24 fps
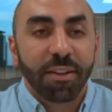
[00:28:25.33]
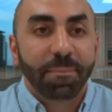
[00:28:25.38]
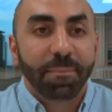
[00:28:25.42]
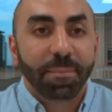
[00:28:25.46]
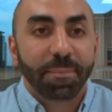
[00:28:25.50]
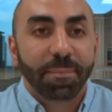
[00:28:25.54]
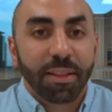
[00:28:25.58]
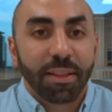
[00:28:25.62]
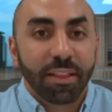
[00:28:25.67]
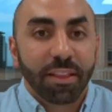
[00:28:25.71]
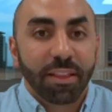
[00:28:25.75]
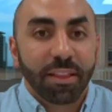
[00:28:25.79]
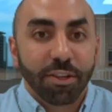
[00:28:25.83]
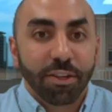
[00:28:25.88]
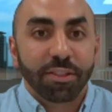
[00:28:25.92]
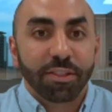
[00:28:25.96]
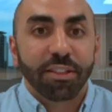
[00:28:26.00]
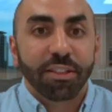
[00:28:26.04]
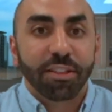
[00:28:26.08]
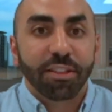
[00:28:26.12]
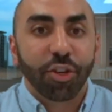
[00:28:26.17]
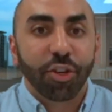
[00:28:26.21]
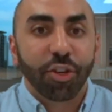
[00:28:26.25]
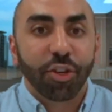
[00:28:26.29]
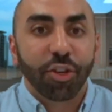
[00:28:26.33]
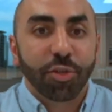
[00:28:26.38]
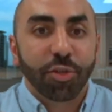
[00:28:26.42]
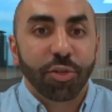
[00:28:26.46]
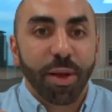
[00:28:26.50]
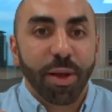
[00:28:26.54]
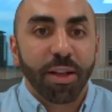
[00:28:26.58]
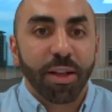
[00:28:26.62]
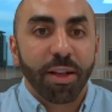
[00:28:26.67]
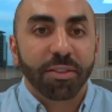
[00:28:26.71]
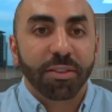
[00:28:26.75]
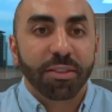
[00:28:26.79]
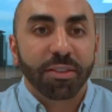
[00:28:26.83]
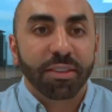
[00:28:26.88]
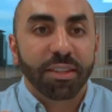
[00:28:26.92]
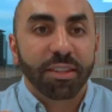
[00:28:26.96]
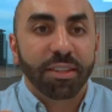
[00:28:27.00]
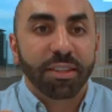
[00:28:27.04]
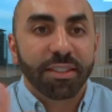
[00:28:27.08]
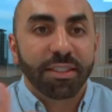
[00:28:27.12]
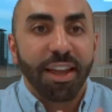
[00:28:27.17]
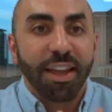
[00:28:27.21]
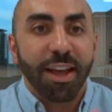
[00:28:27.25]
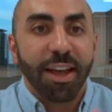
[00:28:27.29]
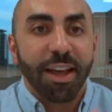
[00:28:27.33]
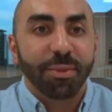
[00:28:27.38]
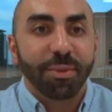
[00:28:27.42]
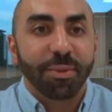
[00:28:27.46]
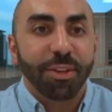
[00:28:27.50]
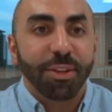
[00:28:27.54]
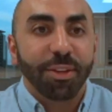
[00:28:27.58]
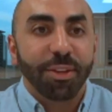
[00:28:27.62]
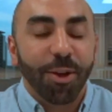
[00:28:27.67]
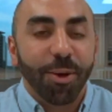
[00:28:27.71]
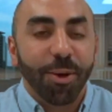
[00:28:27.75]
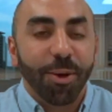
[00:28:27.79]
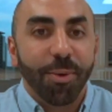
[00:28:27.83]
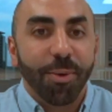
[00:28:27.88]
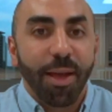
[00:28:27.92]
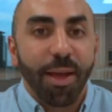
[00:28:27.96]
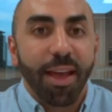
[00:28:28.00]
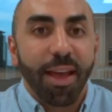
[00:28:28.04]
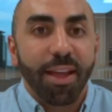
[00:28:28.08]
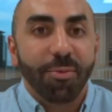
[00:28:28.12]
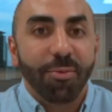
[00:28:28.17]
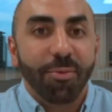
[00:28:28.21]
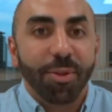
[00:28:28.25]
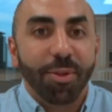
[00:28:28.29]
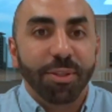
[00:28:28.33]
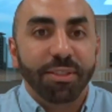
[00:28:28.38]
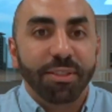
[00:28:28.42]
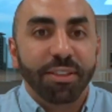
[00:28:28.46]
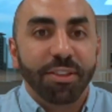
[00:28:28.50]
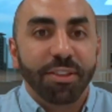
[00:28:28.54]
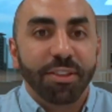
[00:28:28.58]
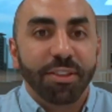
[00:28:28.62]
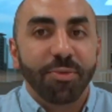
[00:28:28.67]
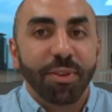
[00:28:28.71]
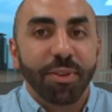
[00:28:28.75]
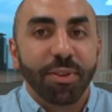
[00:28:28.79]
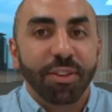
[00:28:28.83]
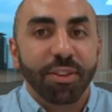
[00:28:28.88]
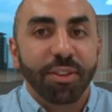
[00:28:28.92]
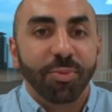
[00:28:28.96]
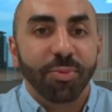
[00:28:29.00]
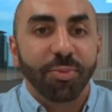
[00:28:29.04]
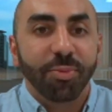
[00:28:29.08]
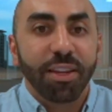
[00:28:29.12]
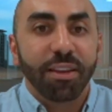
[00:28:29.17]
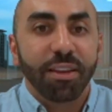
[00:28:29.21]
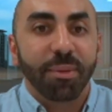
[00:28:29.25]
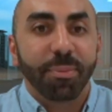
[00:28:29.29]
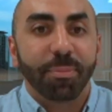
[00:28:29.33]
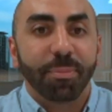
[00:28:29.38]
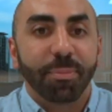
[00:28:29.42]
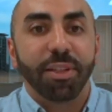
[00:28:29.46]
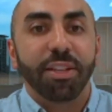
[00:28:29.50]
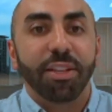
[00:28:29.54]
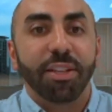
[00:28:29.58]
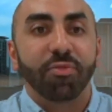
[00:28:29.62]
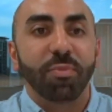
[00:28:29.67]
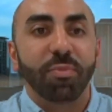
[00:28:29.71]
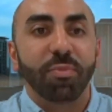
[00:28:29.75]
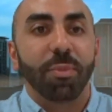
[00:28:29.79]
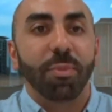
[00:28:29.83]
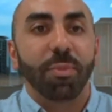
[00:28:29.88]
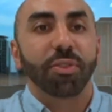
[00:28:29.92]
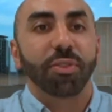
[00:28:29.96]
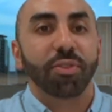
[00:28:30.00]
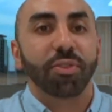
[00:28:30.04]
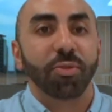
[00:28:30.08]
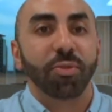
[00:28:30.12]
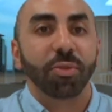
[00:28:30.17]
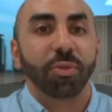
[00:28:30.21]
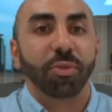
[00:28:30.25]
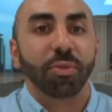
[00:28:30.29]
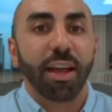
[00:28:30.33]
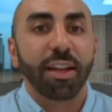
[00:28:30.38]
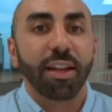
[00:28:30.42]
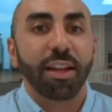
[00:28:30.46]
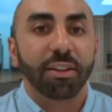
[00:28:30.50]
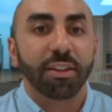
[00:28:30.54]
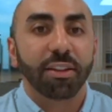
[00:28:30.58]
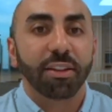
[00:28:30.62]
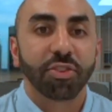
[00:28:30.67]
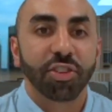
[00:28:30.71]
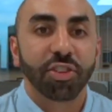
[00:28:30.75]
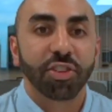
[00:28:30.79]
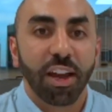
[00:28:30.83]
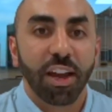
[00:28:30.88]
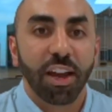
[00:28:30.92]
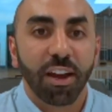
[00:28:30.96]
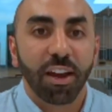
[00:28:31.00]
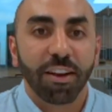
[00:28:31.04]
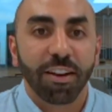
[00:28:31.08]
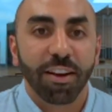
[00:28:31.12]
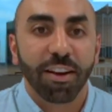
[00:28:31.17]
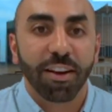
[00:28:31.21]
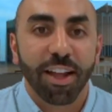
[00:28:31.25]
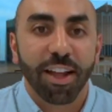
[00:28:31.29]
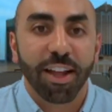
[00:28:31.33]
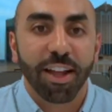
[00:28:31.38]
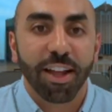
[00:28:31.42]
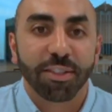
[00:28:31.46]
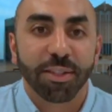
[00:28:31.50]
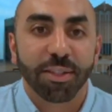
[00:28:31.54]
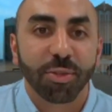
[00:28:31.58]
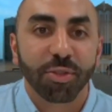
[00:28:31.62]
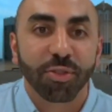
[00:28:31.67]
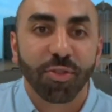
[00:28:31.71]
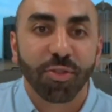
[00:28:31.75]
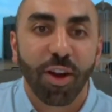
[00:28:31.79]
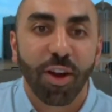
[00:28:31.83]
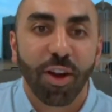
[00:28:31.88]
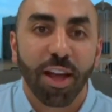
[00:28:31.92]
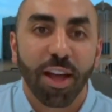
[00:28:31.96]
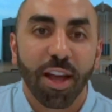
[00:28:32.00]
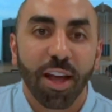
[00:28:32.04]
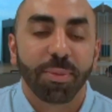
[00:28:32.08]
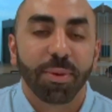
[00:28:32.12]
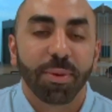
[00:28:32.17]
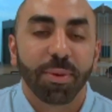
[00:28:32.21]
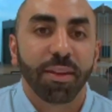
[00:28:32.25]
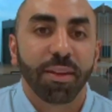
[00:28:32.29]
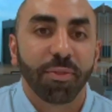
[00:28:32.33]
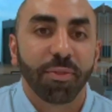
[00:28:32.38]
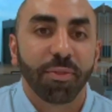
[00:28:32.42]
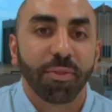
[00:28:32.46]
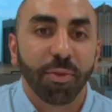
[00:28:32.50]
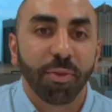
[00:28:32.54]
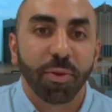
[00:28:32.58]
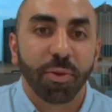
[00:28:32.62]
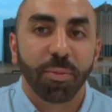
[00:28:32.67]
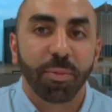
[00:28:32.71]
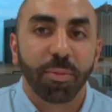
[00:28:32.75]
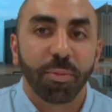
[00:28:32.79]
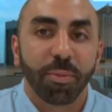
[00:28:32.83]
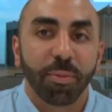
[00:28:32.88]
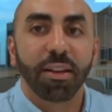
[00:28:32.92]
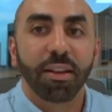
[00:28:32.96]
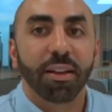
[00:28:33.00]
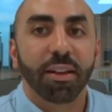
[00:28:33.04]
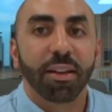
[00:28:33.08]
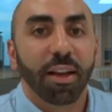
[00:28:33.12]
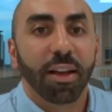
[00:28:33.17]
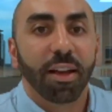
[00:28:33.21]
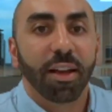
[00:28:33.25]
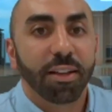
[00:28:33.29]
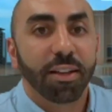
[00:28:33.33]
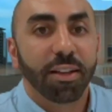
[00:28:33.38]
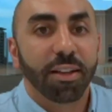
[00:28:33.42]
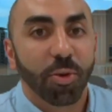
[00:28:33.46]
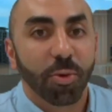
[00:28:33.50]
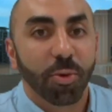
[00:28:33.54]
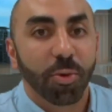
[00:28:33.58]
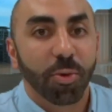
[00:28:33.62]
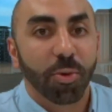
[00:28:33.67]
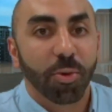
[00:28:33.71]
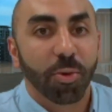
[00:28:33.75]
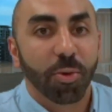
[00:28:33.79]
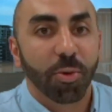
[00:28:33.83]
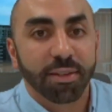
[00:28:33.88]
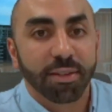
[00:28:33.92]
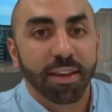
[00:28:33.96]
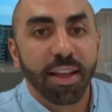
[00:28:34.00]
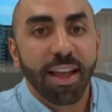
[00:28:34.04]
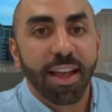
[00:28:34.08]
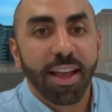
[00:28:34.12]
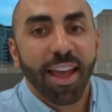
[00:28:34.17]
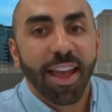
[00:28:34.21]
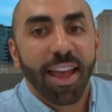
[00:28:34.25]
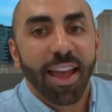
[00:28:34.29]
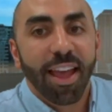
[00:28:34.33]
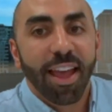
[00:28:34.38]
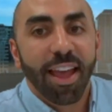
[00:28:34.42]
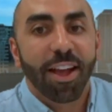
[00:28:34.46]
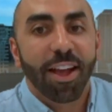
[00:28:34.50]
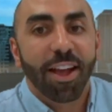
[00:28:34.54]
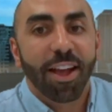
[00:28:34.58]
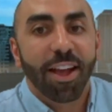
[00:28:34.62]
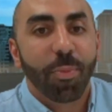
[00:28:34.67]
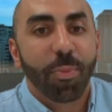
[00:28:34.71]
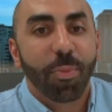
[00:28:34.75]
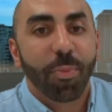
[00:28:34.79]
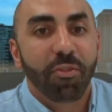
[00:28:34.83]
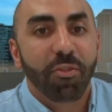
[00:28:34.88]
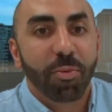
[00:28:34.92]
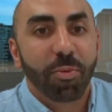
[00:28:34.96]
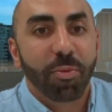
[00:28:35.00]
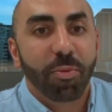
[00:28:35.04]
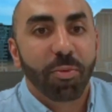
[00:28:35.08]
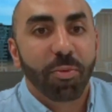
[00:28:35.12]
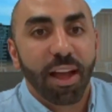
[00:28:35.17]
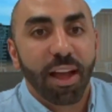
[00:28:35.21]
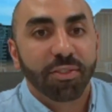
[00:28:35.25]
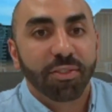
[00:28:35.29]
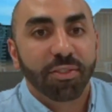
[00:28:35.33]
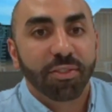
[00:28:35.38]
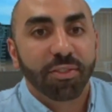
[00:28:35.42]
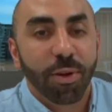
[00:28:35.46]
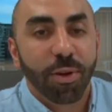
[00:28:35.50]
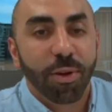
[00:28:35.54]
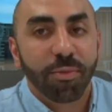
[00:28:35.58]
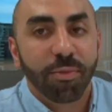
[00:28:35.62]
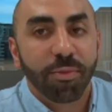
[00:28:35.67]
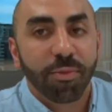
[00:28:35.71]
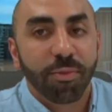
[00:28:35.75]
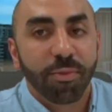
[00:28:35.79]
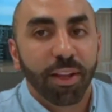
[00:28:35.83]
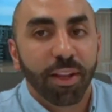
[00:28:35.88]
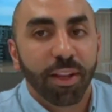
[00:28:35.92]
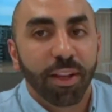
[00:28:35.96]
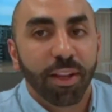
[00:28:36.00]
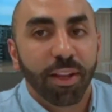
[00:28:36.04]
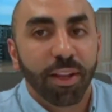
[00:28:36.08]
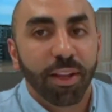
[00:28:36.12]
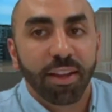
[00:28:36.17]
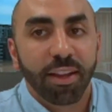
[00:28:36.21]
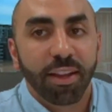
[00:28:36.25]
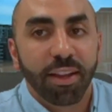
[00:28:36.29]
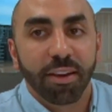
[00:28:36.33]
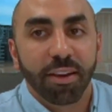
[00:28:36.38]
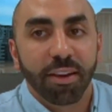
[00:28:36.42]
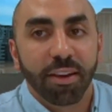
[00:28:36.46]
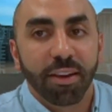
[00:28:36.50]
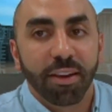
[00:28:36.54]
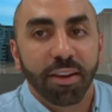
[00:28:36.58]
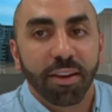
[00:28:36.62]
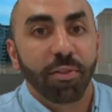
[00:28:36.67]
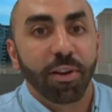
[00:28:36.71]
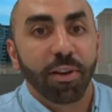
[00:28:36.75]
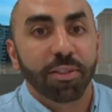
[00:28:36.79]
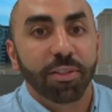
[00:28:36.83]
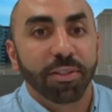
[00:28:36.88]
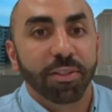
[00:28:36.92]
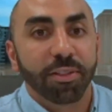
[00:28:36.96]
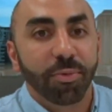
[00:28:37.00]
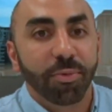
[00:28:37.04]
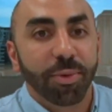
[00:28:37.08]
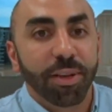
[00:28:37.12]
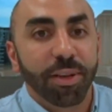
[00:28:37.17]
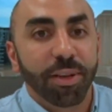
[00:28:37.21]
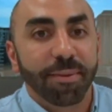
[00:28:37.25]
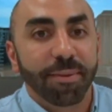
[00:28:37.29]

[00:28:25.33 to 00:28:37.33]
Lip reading: There's the church bells. It's time to go and we'll see you next week. Please remember to like, share and subscribe if you would be so kind. And I hope everybody has a wonderful night and a great rest of the week.